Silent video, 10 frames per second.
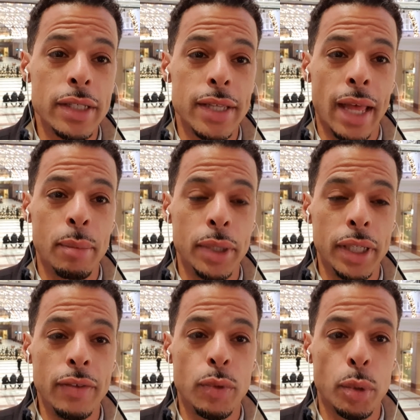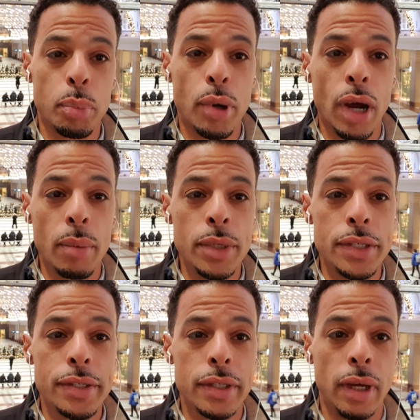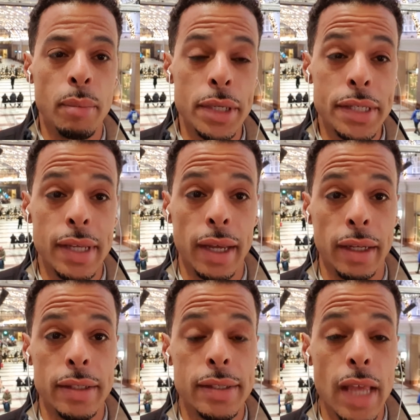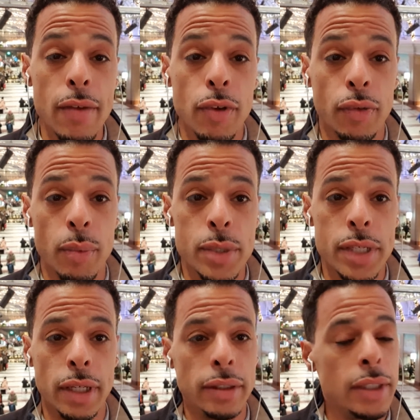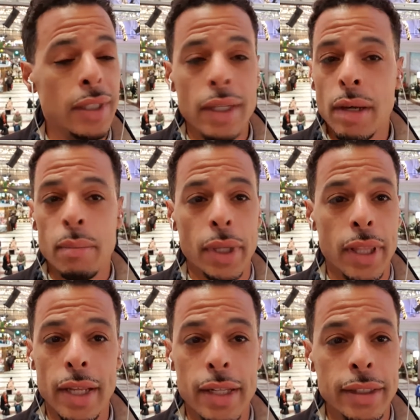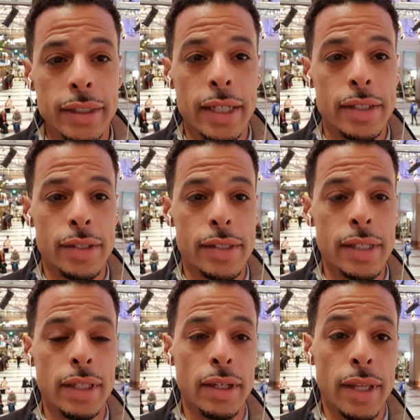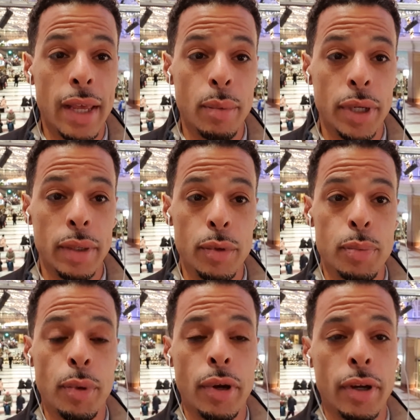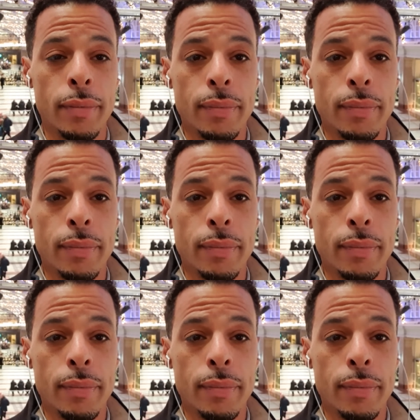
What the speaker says: Adam and Eve, were promised a Messiah, a savior from sin, but they didn't get to see the day when he was born.